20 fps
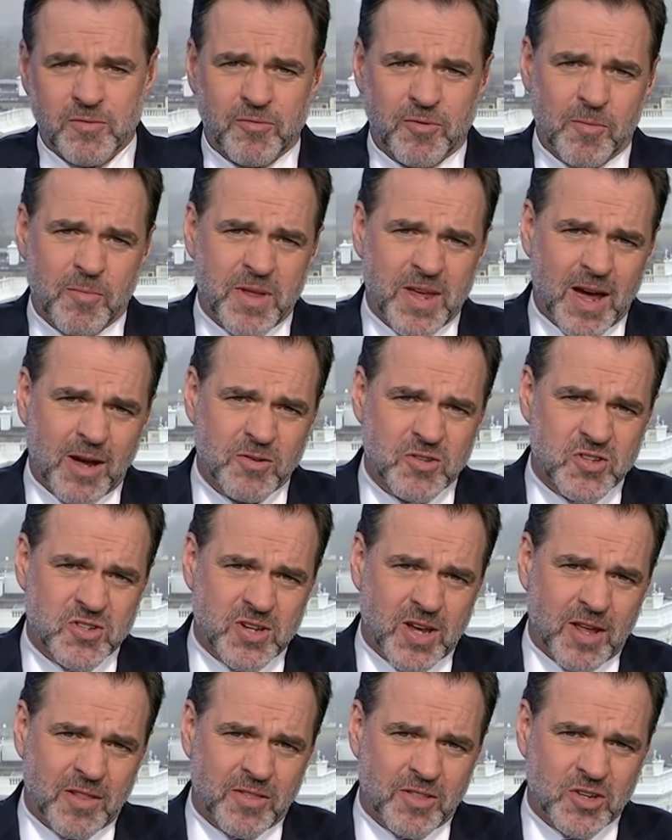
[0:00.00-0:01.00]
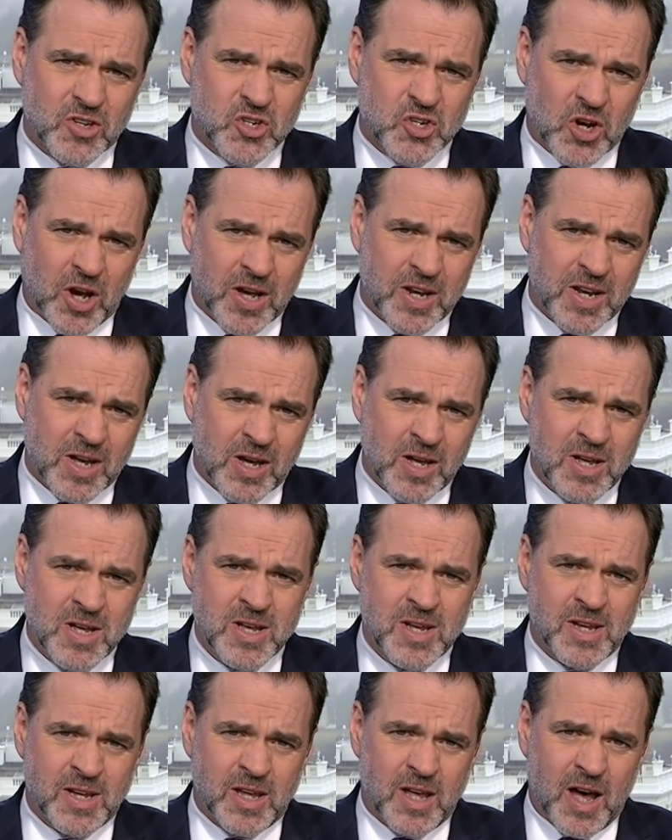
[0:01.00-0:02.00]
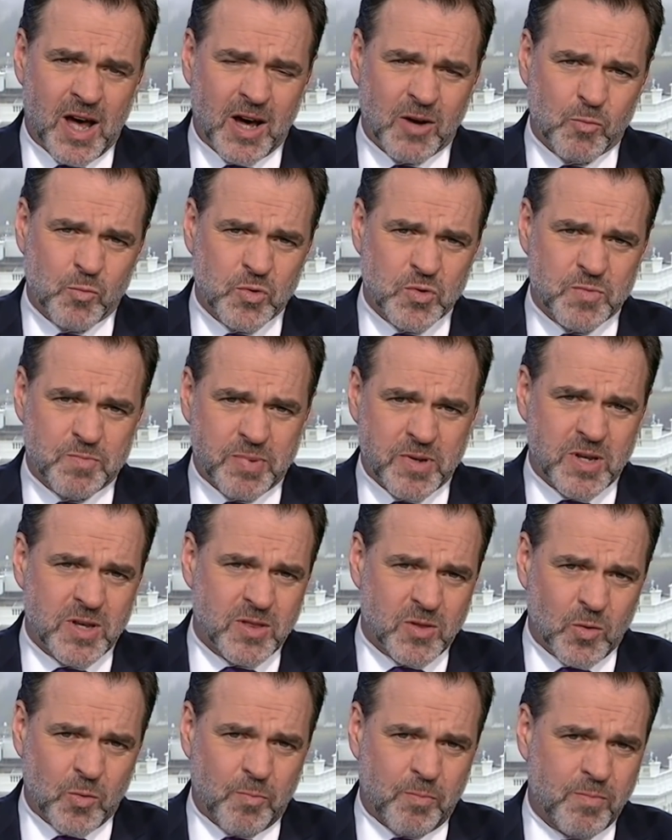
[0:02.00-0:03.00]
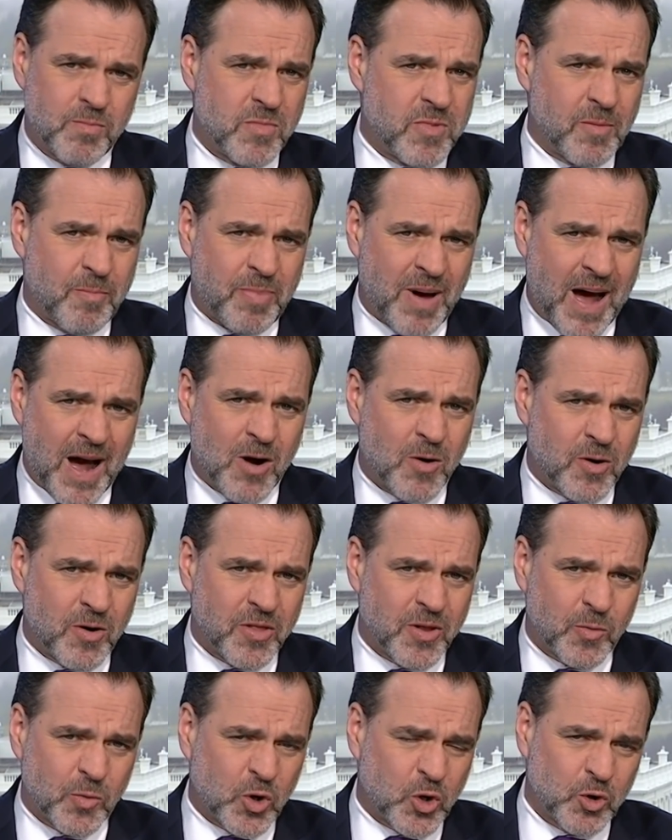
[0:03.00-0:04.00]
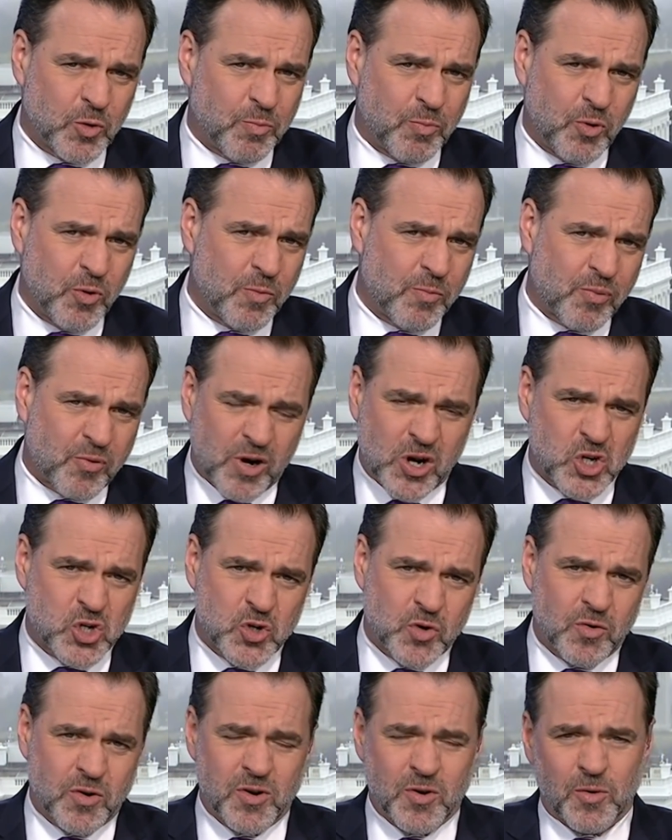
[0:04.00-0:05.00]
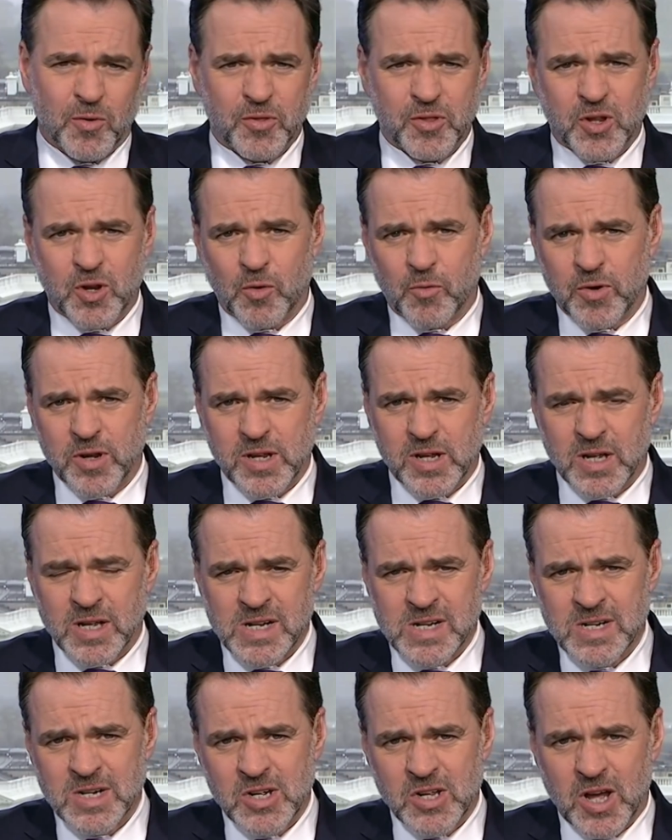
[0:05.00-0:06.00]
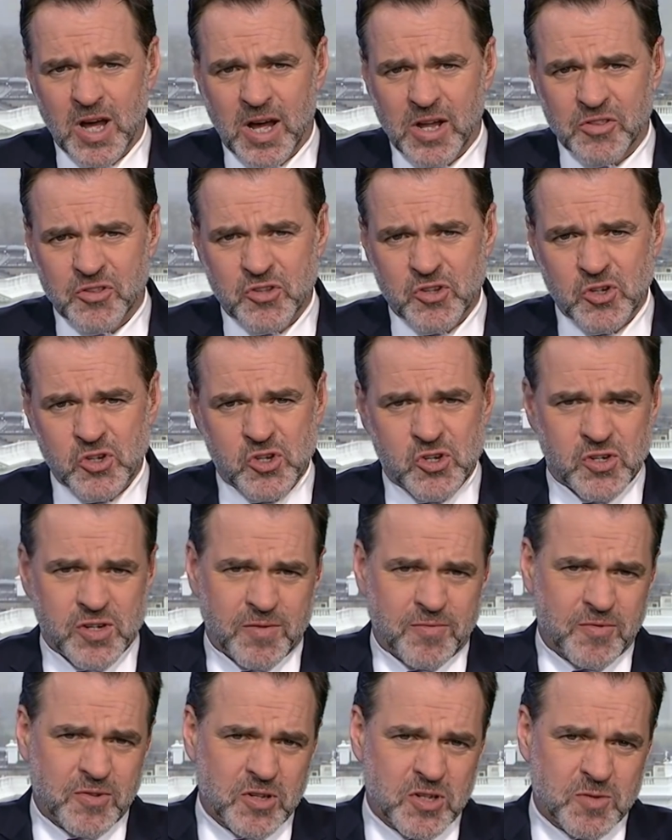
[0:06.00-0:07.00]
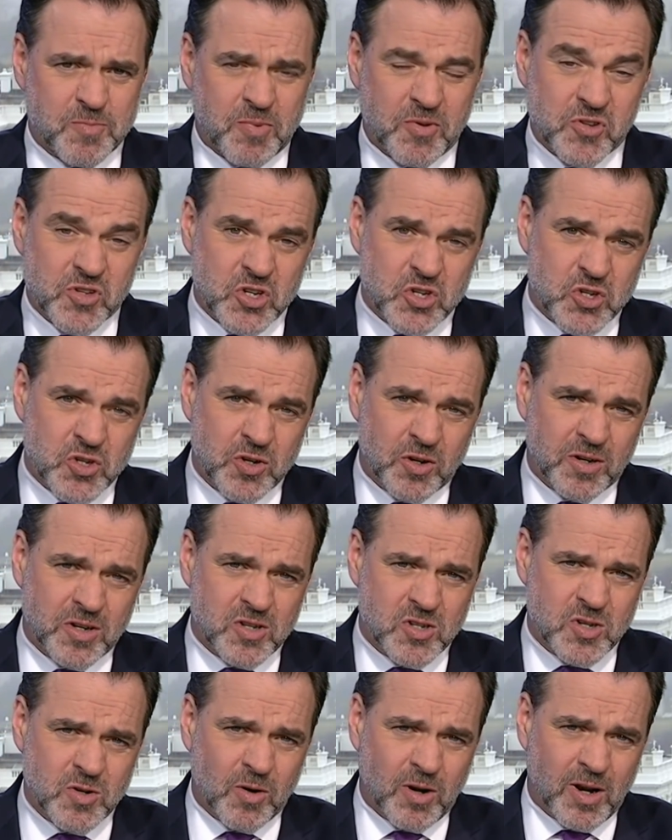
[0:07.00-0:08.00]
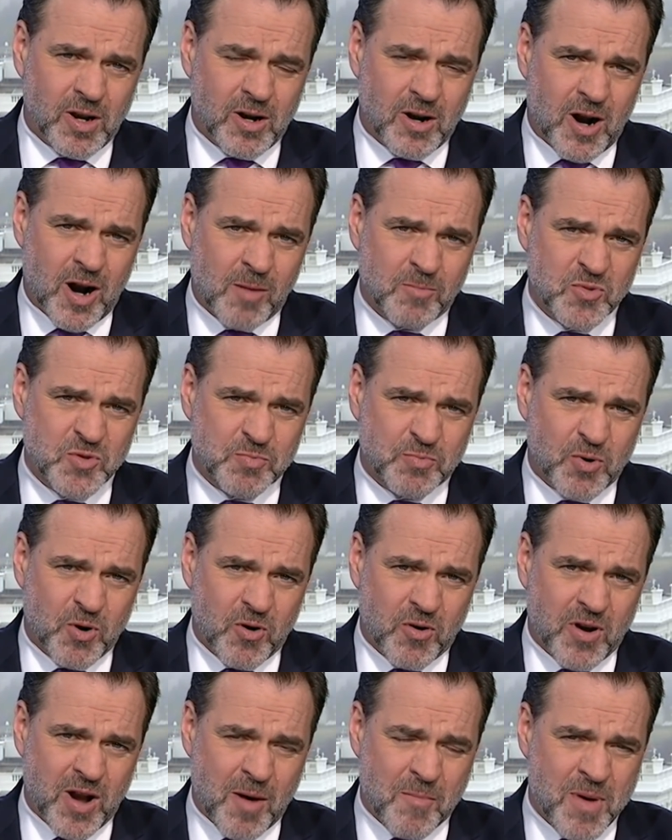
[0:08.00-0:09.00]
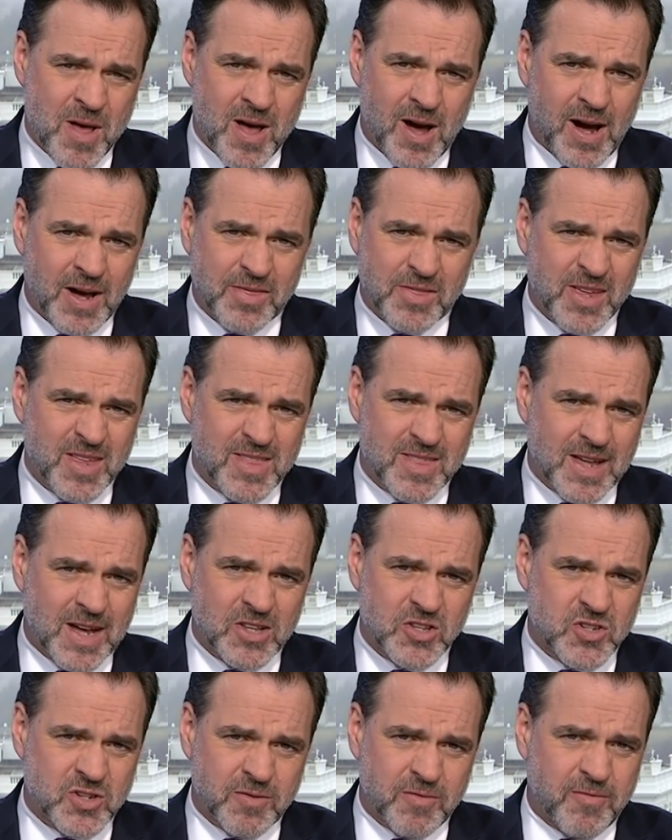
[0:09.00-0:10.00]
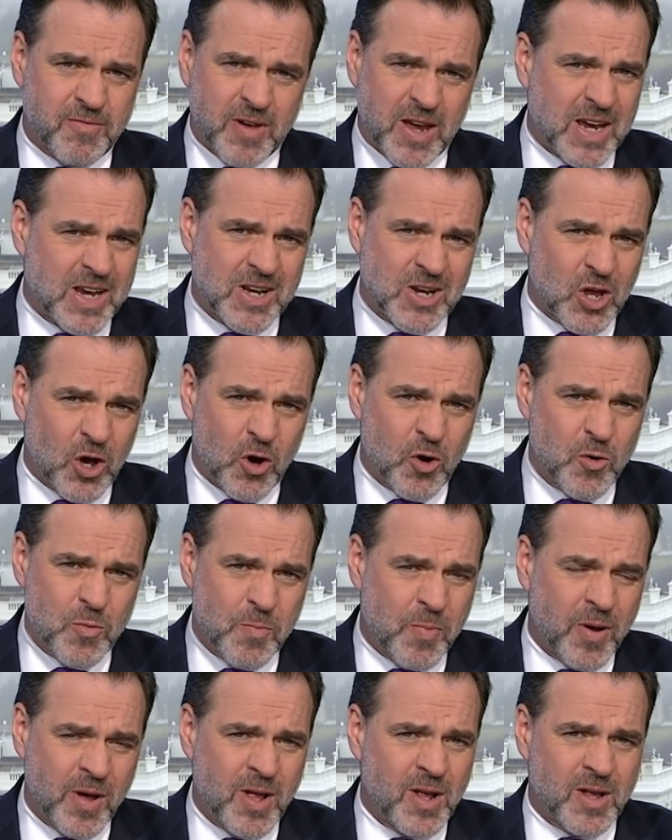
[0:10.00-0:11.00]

from the outset that China uh, would be the, the power that could put pressure on North Korea uh, to shift its position on its nuclear arms program. I think that's a vain hope.